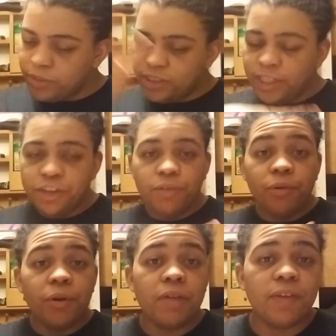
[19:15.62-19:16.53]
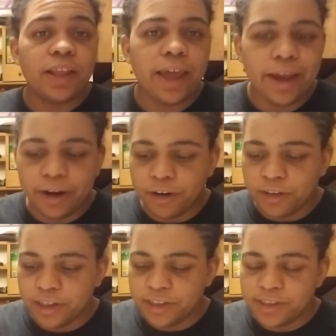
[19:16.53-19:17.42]
it's like you don't even care.
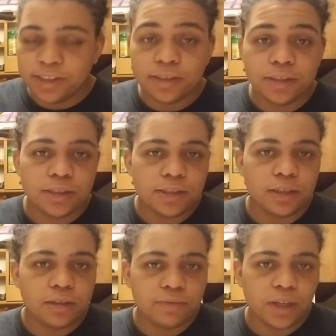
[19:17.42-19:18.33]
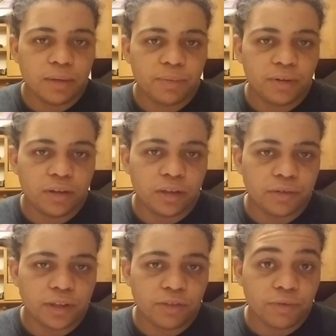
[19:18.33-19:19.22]
Like the six of cups down
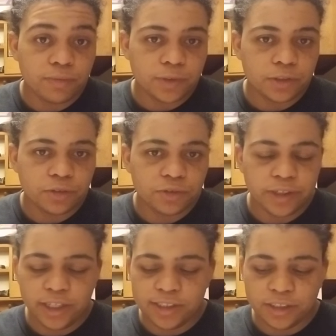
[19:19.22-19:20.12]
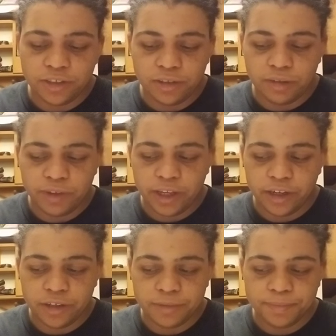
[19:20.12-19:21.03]
here that's reversed, right? It's like you don't even
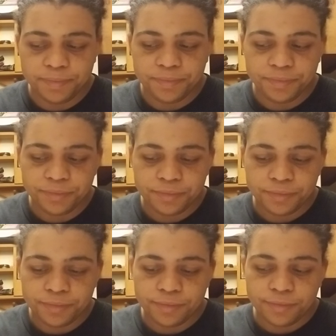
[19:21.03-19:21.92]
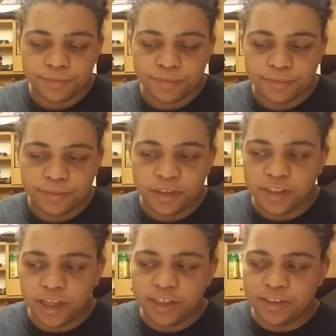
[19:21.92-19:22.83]
care. It's
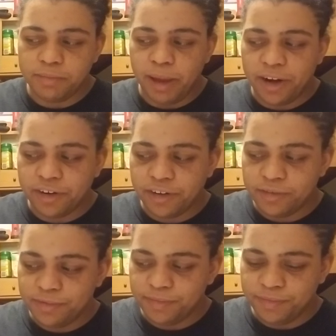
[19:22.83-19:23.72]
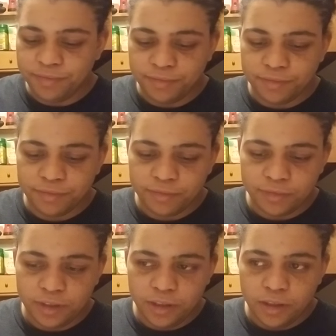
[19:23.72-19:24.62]
like it doesn't matter.
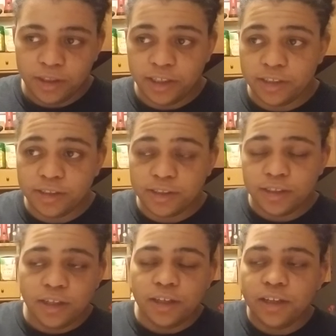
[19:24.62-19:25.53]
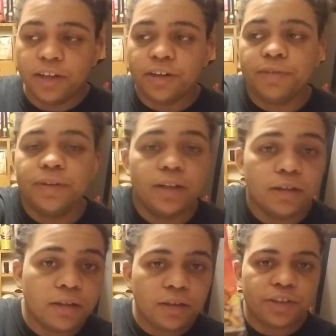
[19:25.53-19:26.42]
Cause, you know,
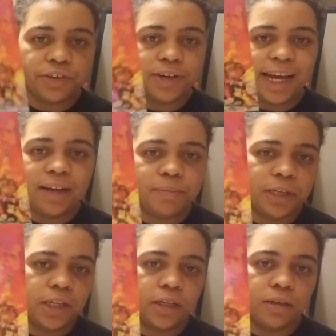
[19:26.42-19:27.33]
you're happy.